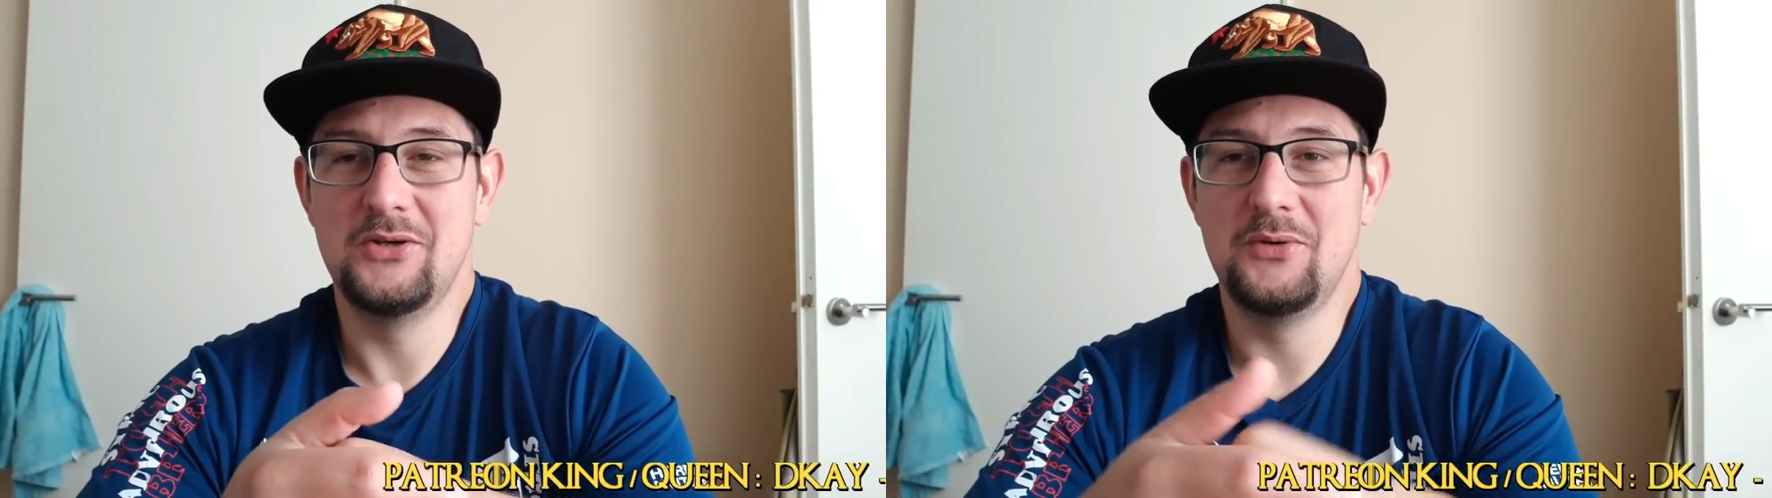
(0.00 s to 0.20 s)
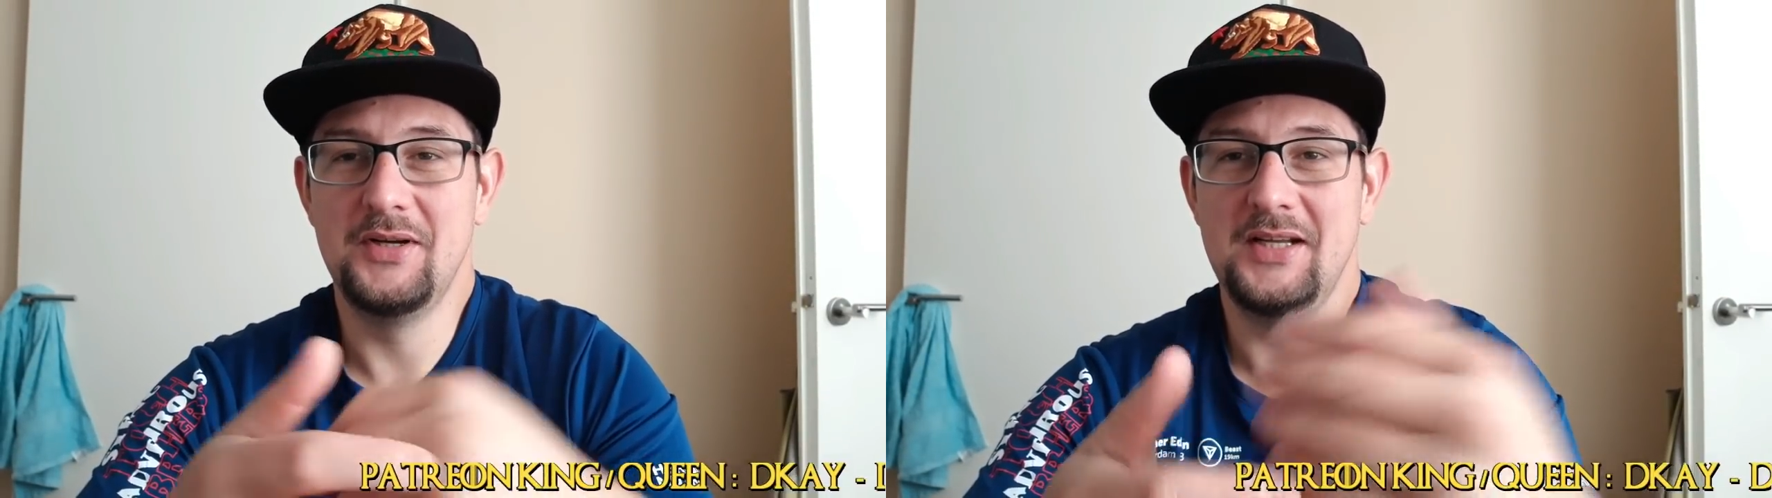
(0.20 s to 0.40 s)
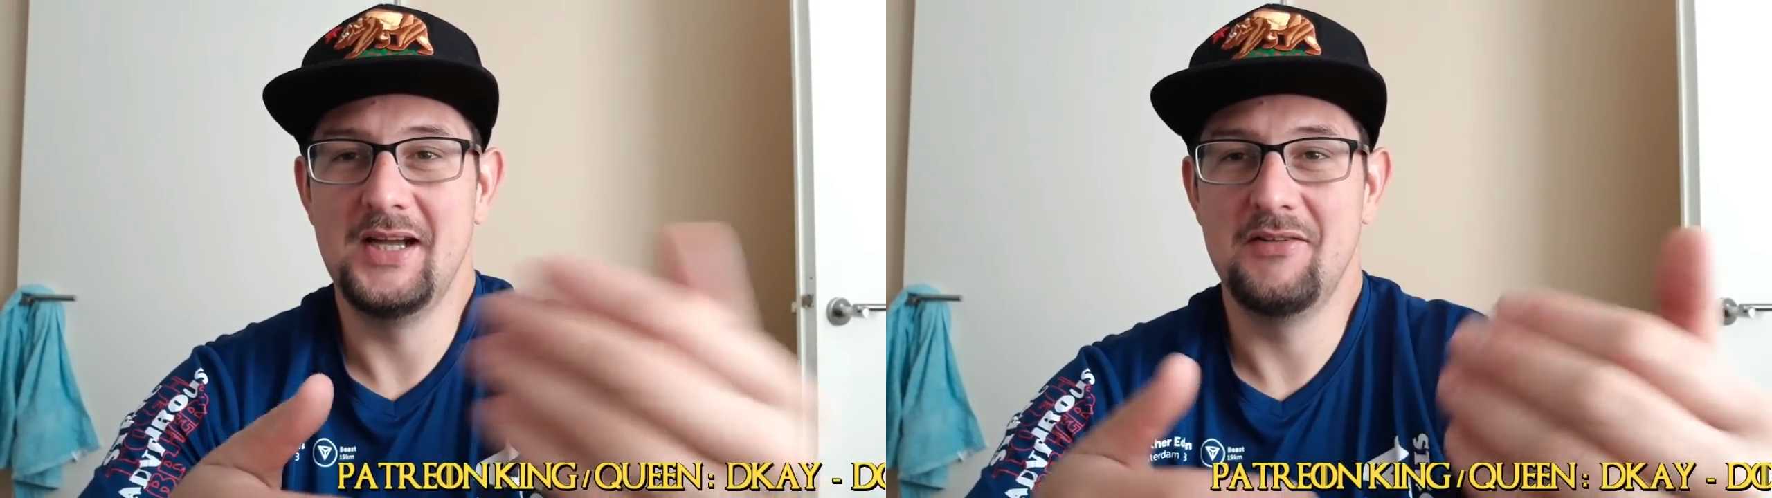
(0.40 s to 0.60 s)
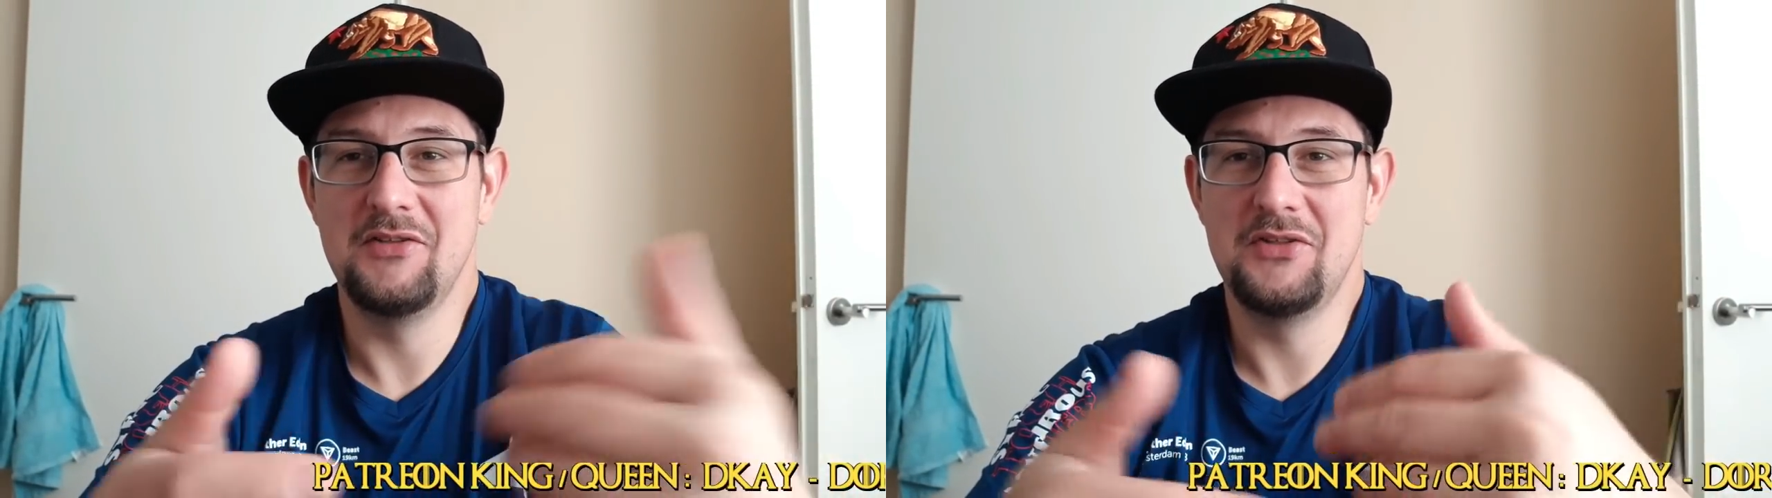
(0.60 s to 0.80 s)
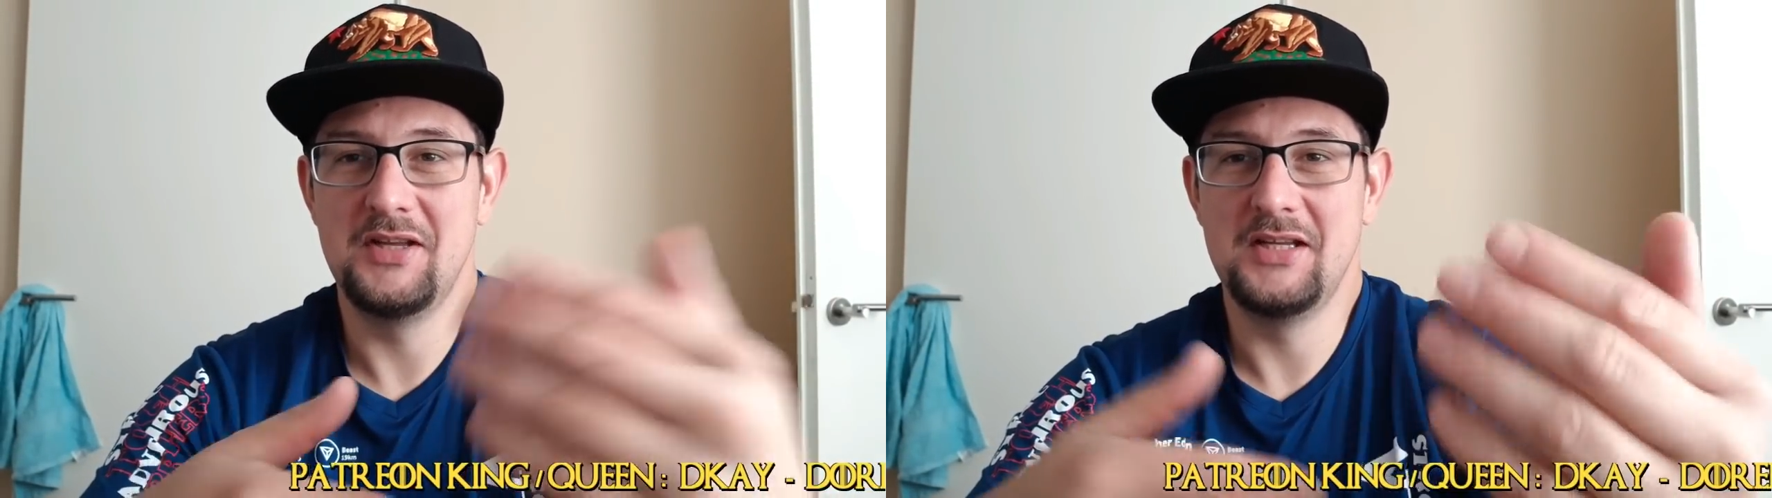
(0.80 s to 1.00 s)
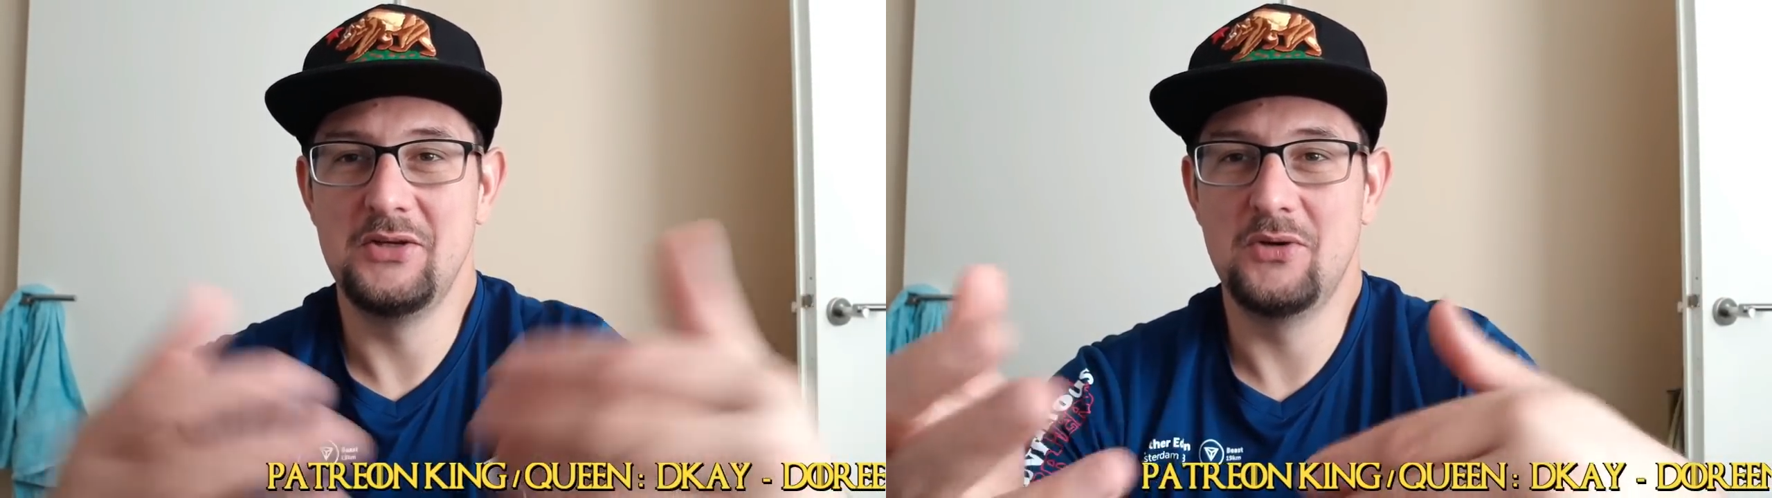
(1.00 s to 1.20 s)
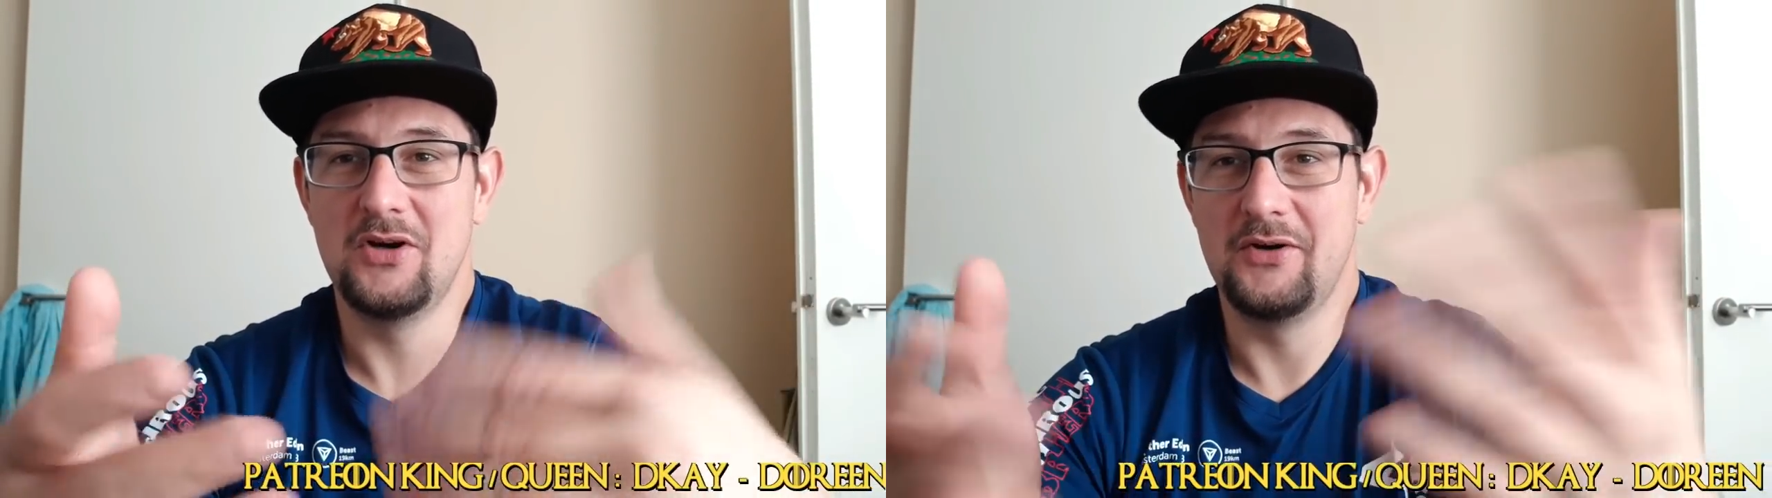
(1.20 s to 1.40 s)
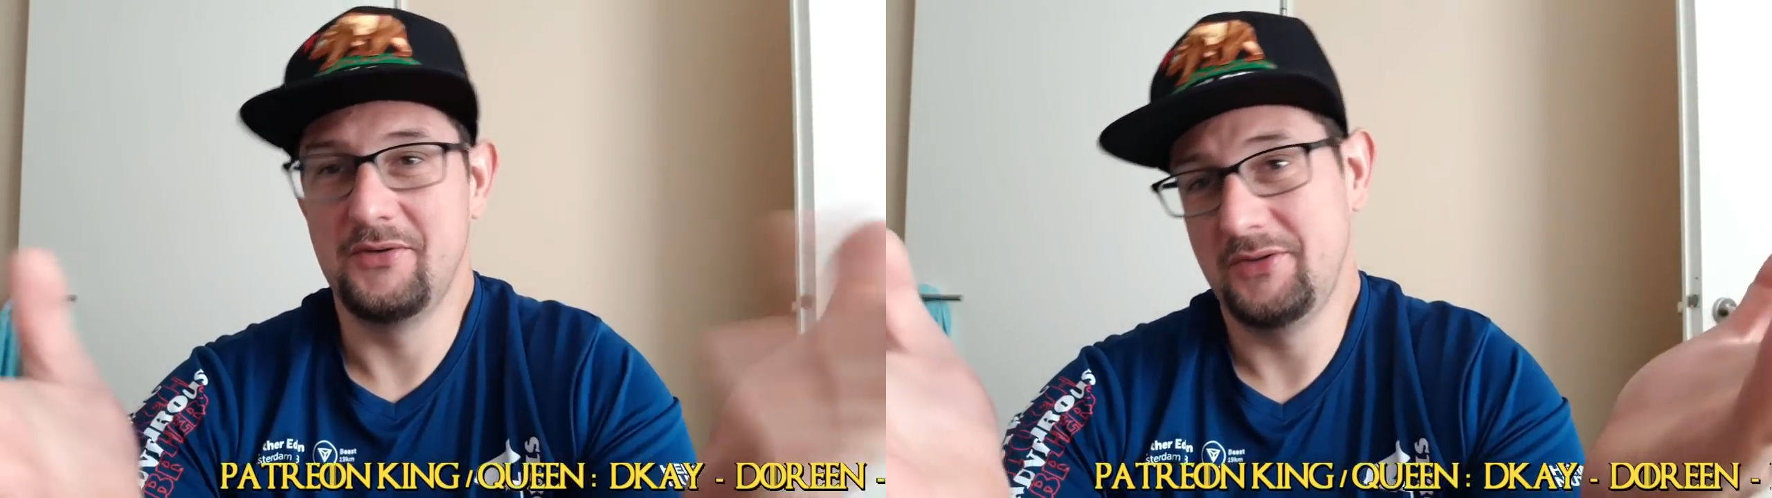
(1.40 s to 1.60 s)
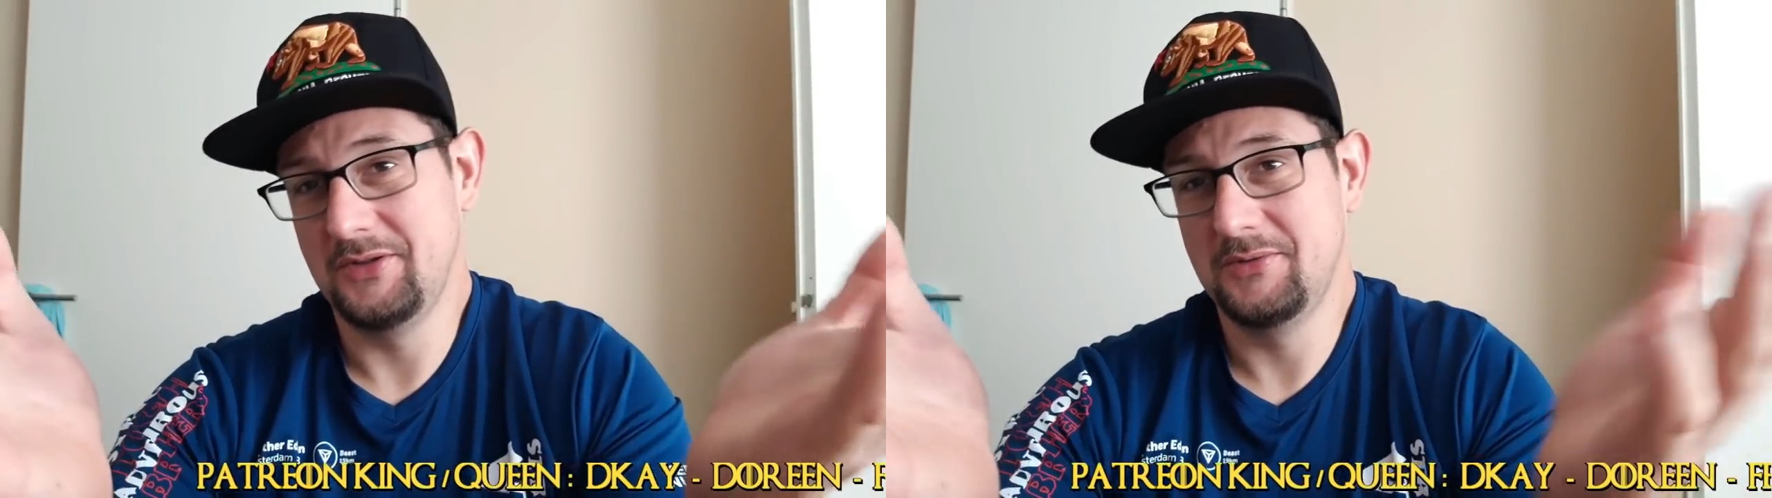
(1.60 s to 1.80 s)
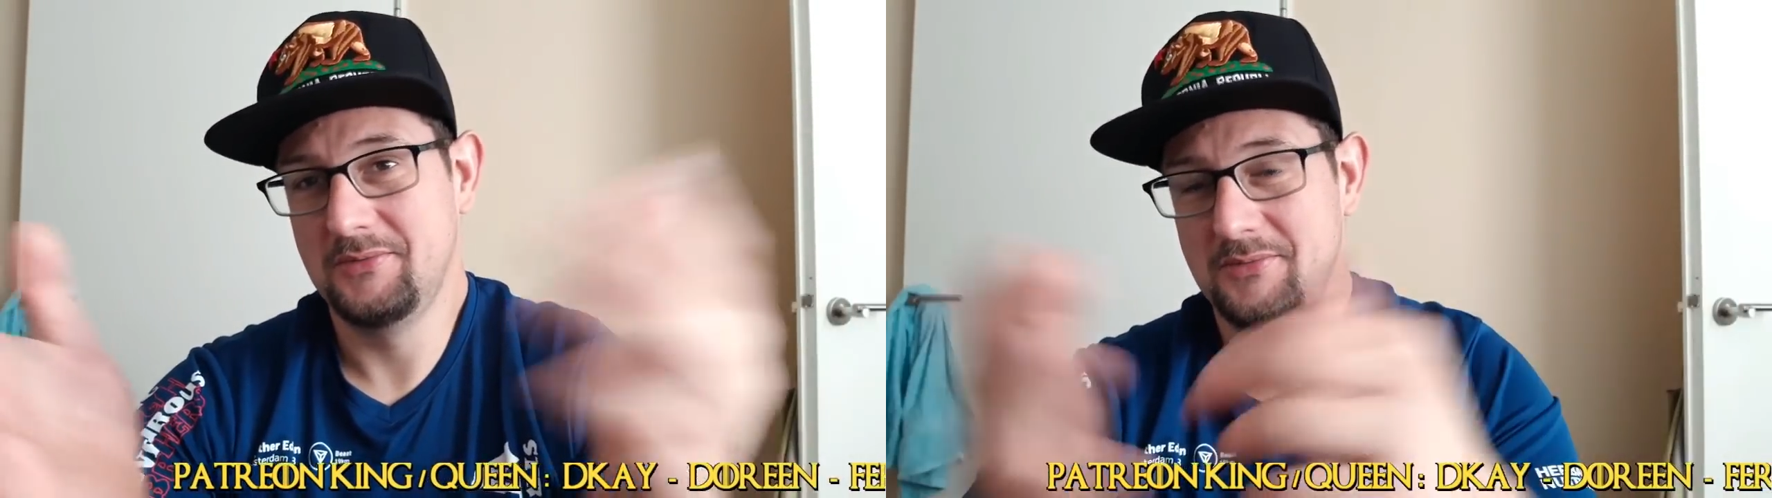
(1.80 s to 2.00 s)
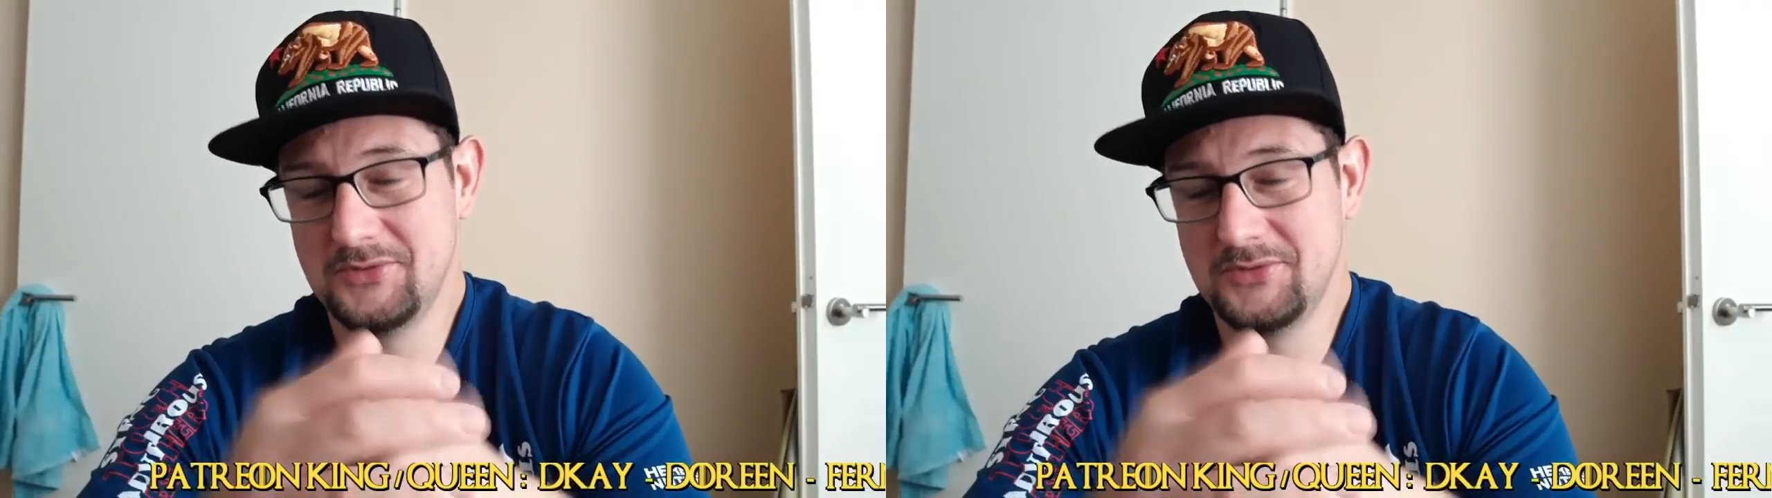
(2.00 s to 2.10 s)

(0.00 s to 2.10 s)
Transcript: already have the thing you are, you know.